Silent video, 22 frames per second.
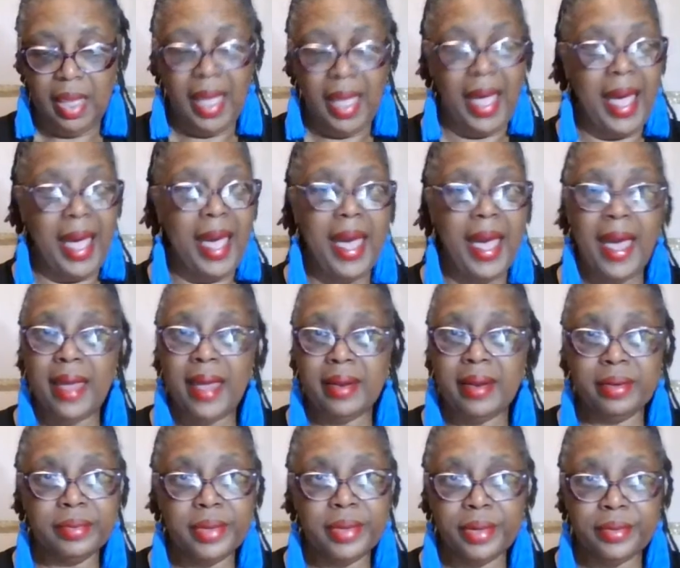I
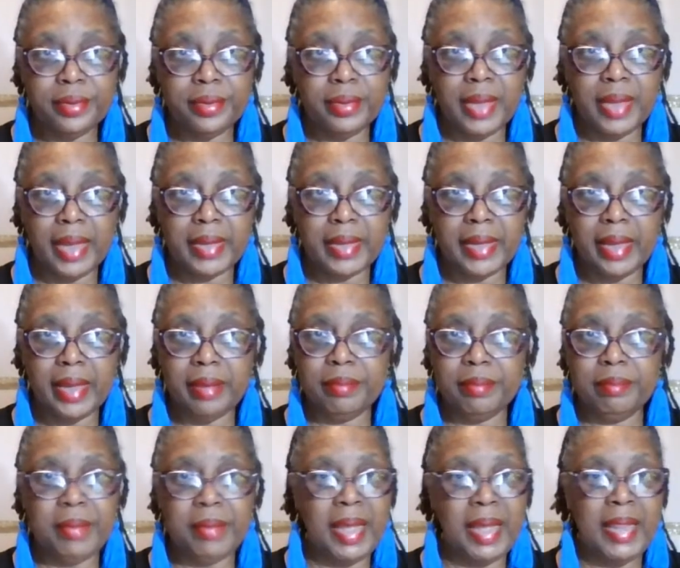don't know you like
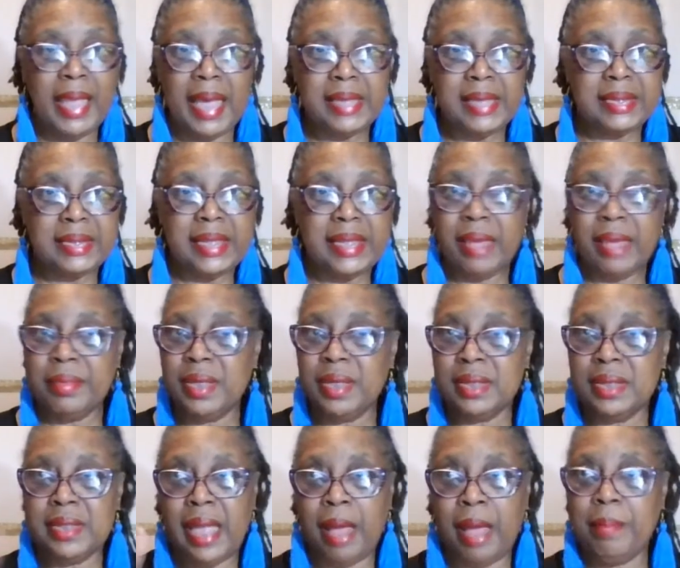that. My last name
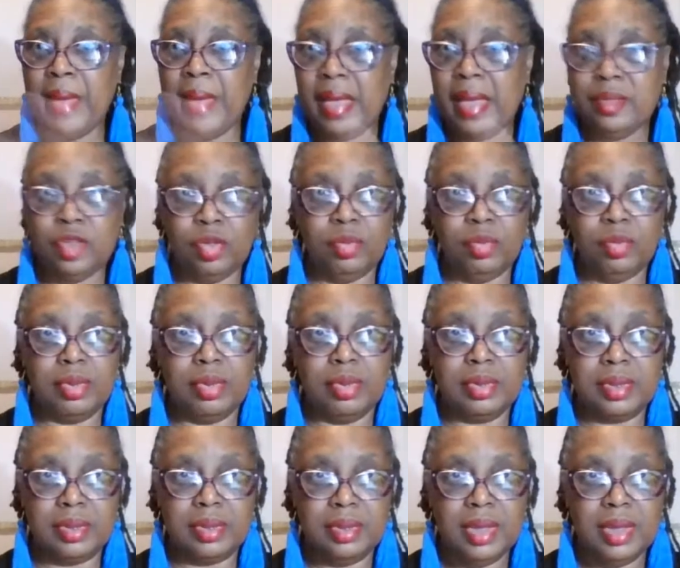does not match
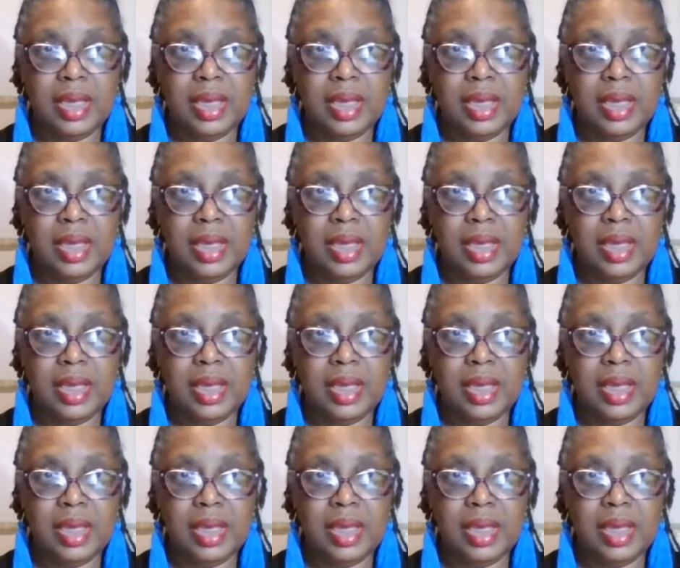yours.